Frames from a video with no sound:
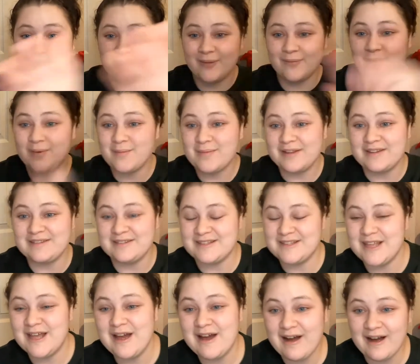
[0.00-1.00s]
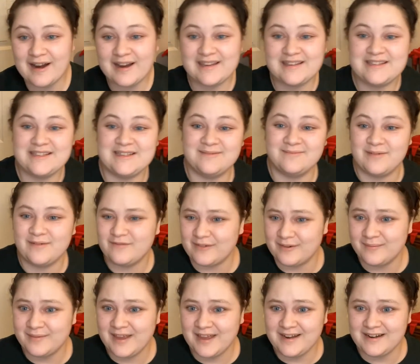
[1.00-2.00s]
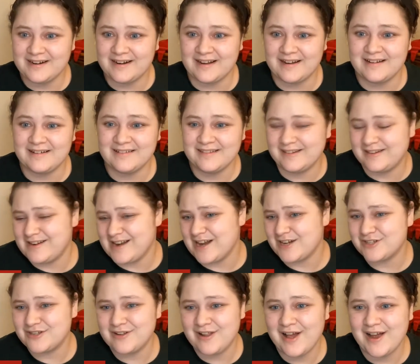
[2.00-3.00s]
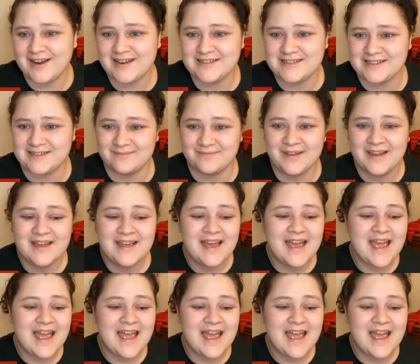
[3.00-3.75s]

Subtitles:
women's hockey team from Canada, the national hockey team.